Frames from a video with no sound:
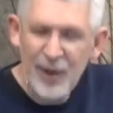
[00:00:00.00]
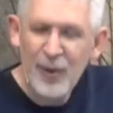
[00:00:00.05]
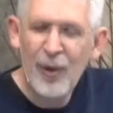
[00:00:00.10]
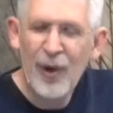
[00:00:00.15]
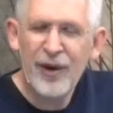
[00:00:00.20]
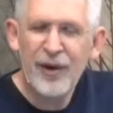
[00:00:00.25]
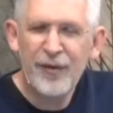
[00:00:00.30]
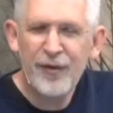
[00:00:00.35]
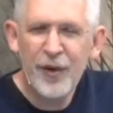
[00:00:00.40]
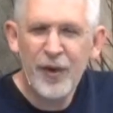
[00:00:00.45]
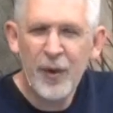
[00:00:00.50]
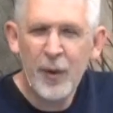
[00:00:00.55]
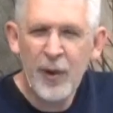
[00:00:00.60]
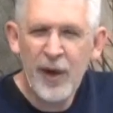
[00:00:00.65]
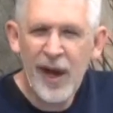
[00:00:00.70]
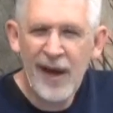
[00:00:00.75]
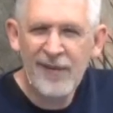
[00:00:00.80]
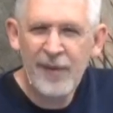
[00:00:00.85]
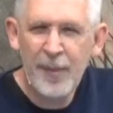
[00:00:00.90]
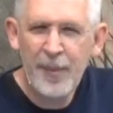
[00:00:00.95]
it wonderful that
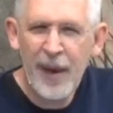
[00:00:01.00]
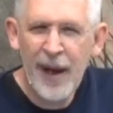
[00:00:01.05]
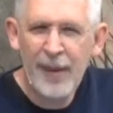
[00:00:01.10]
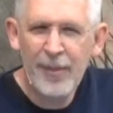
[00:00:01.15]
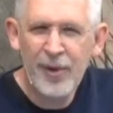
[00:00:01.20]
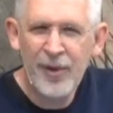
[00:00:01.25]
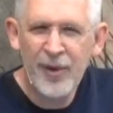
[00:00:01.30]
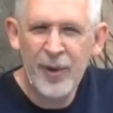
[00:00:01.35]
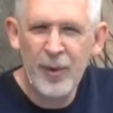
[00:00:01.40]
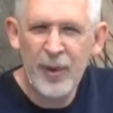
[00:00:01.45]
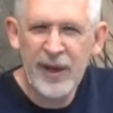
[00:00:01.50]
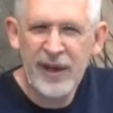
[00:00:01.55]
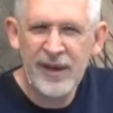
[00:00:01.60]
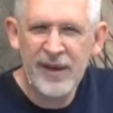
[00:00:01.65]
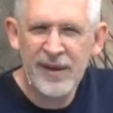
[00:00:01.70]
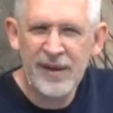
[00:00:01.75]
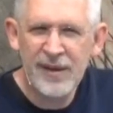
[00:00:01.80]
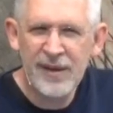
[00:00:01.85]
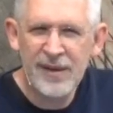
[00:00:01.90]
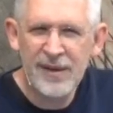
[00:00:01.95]
we have a Bible that we
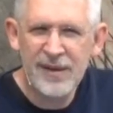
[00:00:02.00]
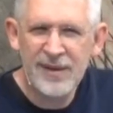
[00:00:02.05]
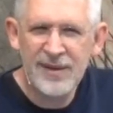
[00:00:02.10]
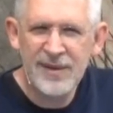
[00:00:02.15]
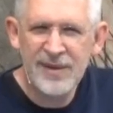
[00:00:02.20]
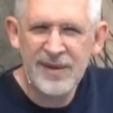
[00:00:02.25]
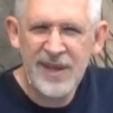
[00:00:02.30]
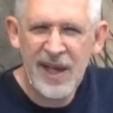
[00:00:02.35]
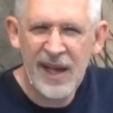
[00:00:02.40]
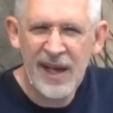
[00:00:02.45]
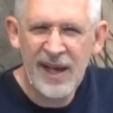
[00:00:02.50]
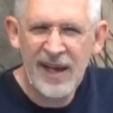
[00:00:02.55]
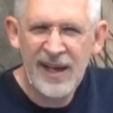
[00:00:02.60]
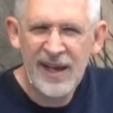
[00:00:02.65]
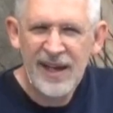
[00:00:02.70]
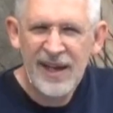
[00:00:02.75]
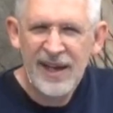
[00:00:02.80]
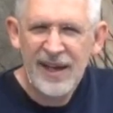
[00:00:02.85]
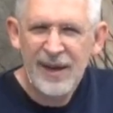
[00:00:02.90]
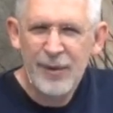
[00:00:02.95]
can say,
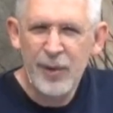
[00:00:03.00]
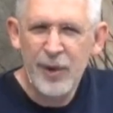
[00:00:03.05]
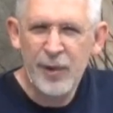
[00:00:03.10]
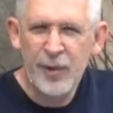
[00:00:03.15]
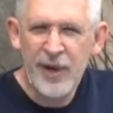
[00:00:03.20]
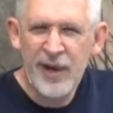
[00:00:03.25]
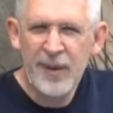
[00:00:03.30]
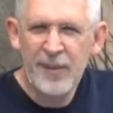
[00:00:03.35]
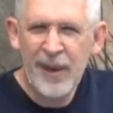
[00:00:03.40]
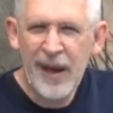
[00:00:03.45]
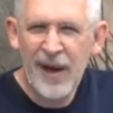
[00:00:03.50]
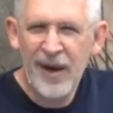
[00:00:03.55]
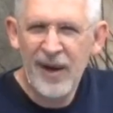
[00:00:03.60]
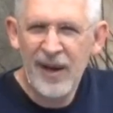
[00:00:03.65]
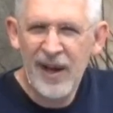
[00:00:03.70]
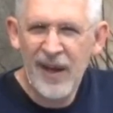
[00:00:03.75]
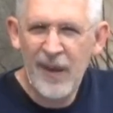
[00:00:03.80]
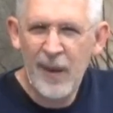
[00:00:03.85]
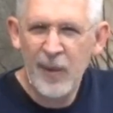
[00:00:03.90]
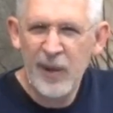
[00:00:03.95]
we read about
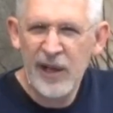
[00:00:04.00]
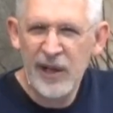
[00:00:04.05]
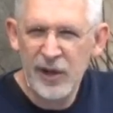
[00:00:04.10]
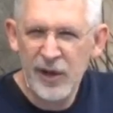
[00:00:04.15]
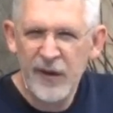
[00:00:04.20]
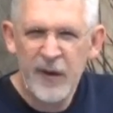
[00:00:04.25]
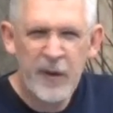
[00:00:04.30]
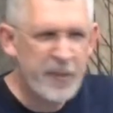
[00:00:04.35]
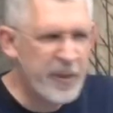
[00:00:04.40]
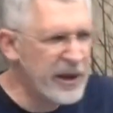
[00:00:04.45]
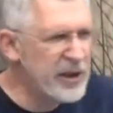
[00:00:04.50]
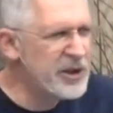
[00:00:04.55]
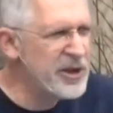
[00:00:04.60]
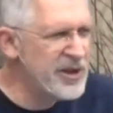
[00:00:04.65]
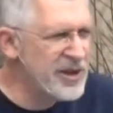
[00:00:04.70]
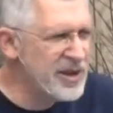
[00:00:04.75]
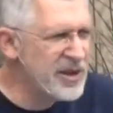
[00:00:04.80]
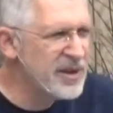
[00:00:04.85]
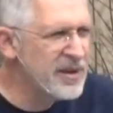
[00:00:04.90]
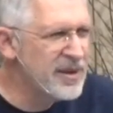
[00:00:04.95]
it, and then we can look at the
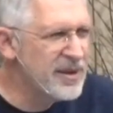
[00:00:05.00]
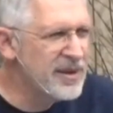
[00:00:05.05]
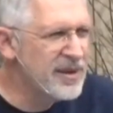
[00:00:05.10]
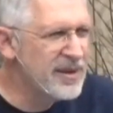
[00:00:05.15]
pictures?